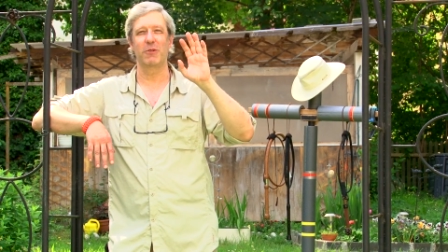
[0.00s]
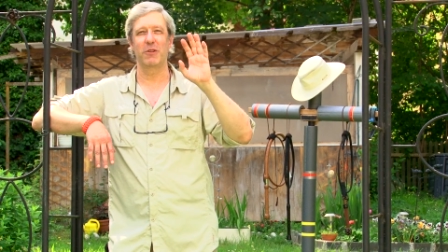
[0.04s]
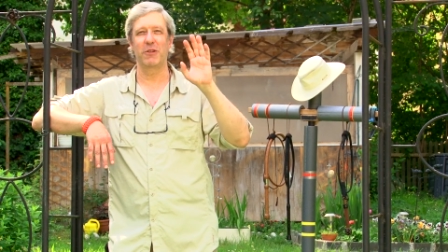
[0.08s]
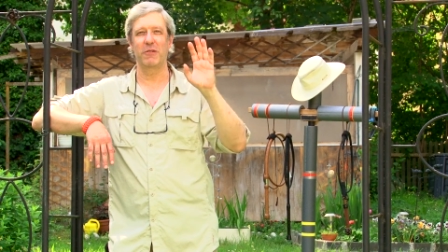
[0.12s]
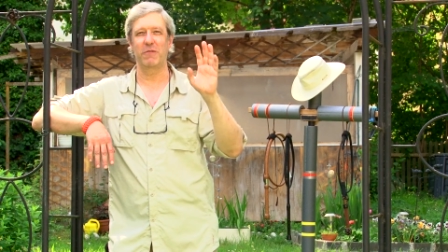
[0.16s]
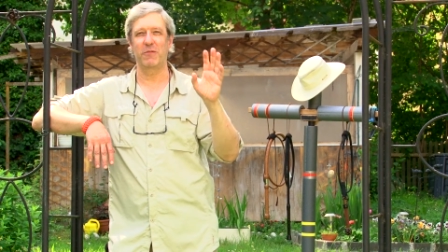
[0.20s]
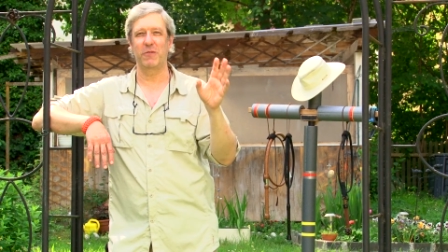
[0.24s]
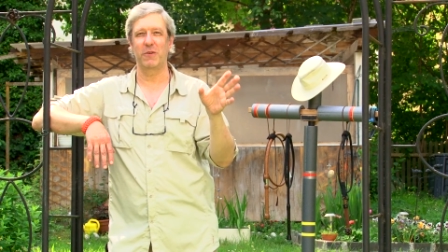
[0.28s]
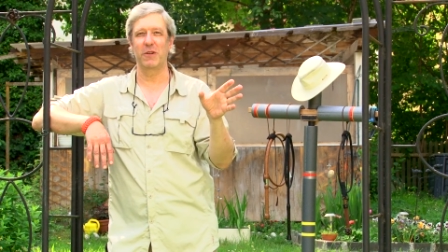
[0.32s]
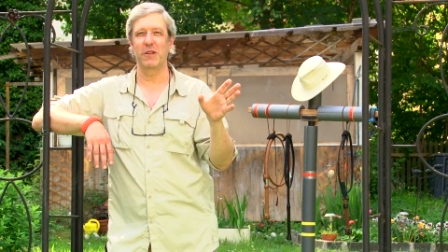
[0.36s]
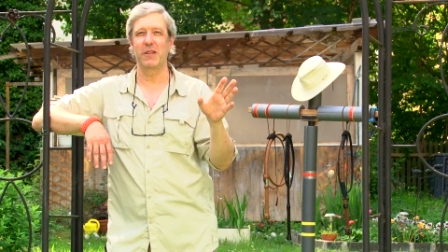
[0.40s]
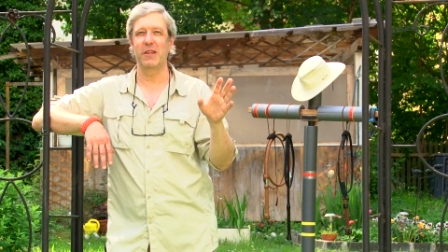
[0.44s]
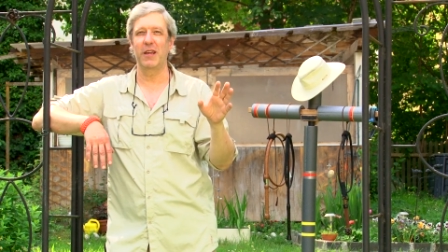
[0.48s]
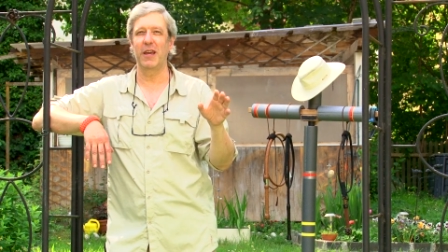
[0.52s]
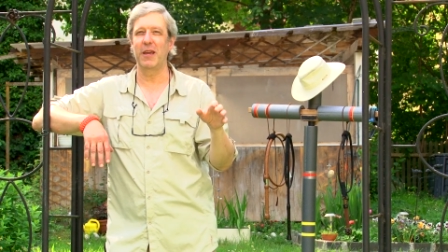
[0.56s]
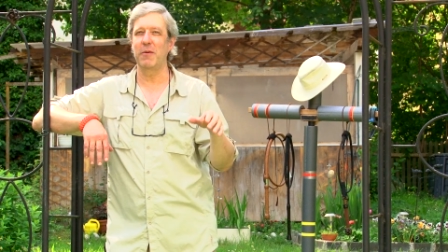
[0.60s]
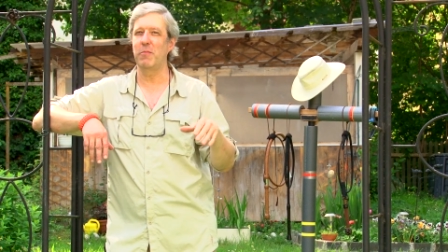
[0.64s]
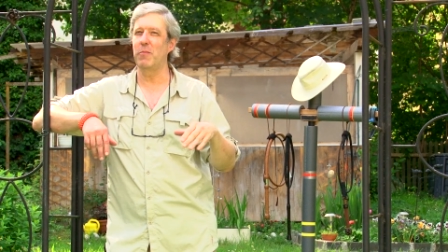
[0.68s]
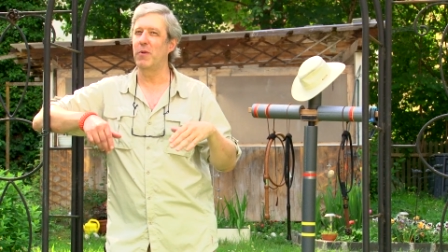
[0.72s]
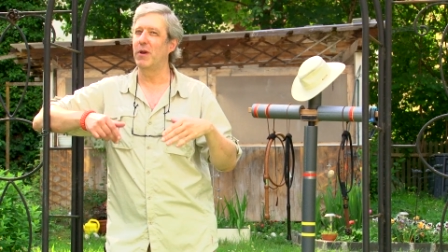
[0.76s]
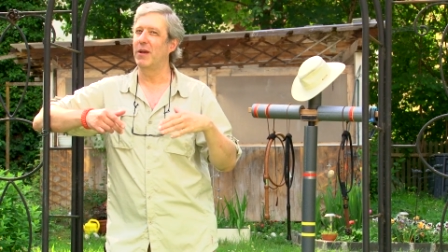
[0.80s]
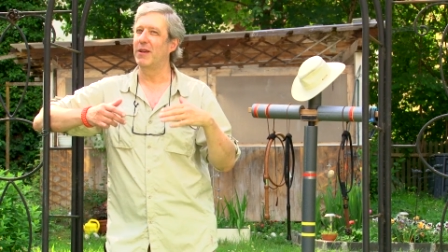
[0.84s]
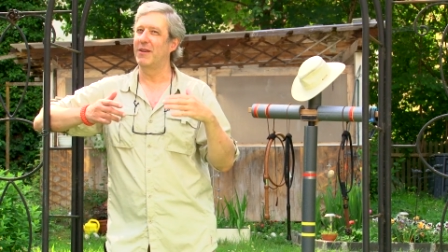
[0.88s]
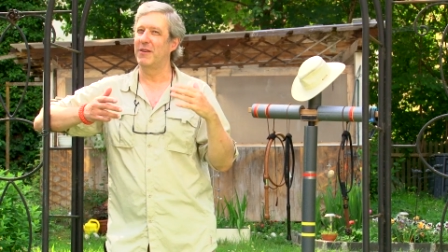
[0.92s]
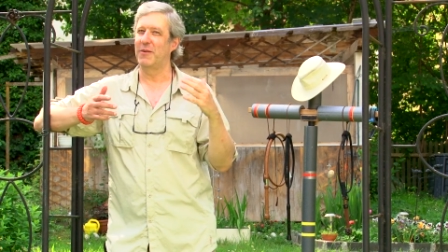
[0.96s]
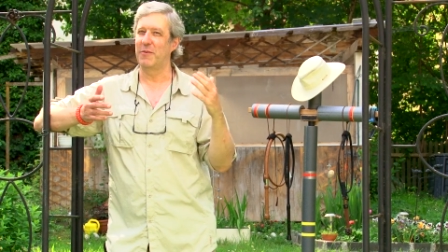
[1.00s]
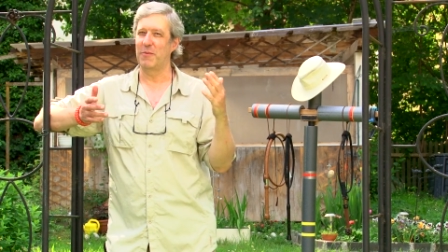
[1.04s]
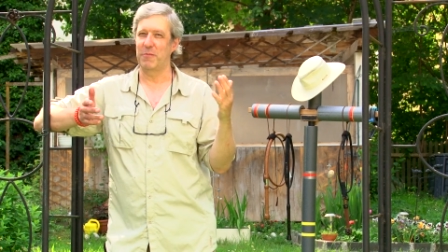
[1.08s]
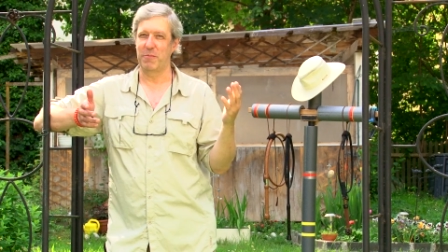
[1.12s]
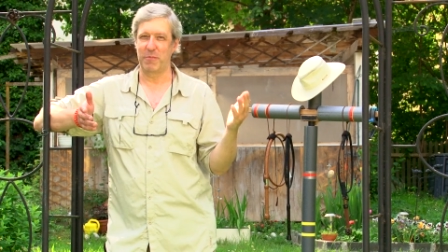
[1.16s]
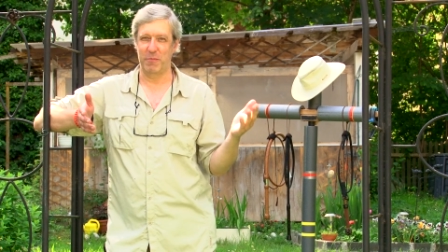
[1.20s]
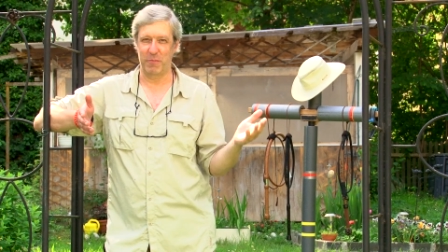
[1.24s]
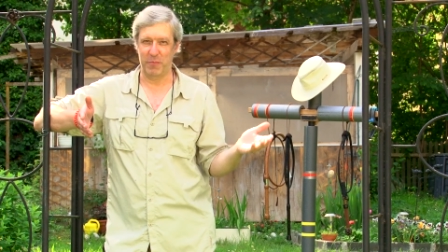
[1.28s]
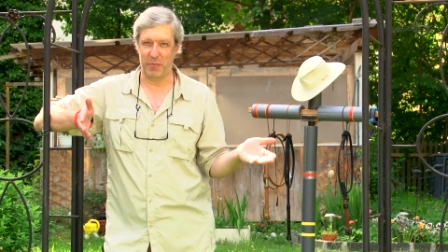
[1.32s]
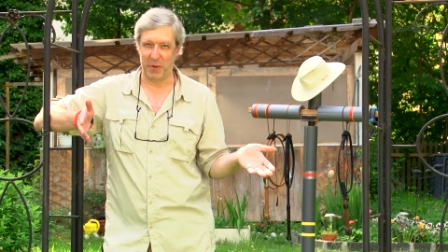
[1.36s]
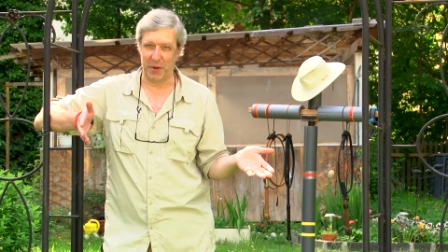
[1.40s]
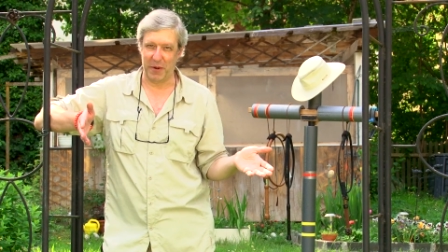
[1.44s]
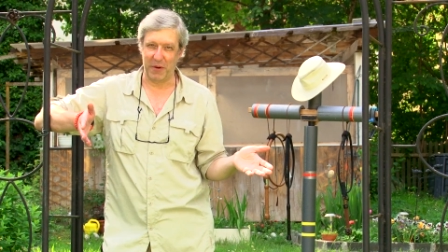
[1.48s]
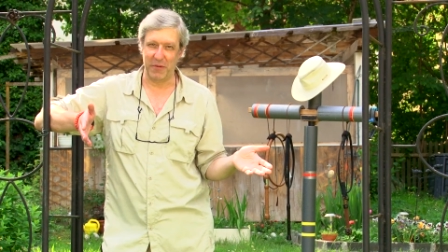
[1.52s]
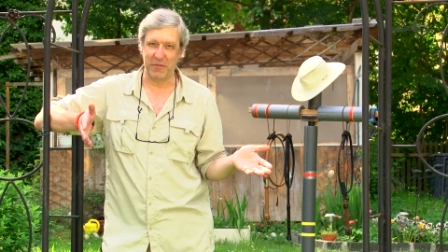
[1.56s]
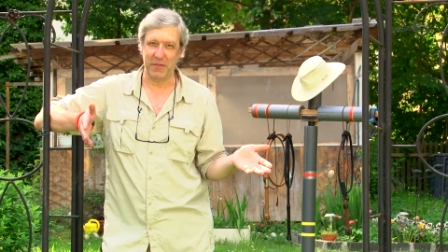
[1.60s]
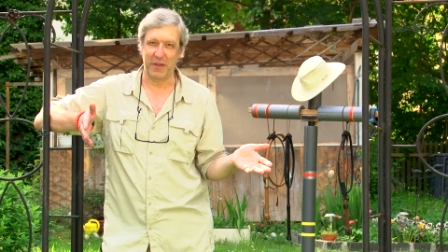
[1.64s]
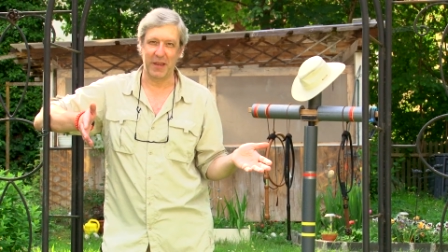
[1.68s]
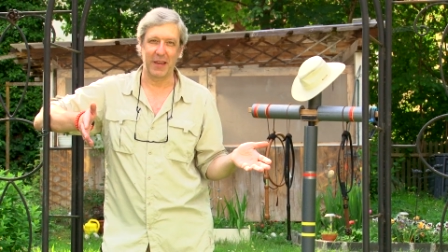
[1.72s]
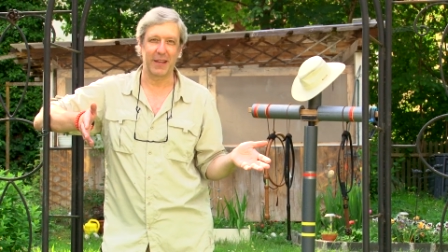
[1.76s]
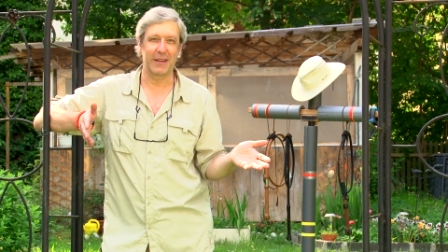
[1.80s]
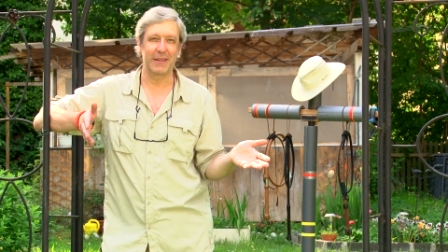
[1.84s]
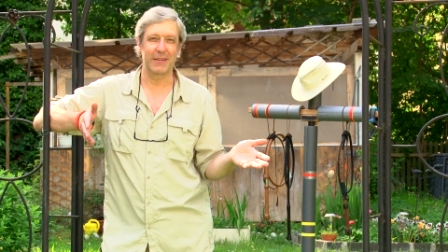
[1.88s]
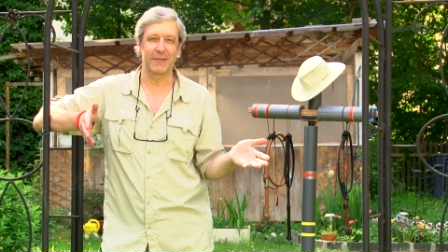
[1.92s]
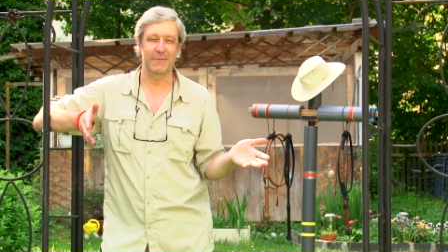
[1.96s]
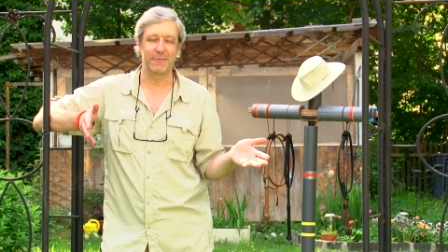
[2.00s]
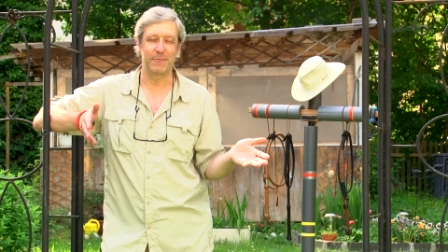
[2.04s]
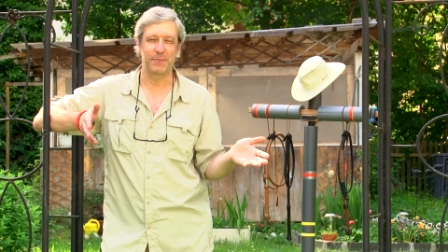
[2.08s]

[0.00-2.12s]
different name, perfect.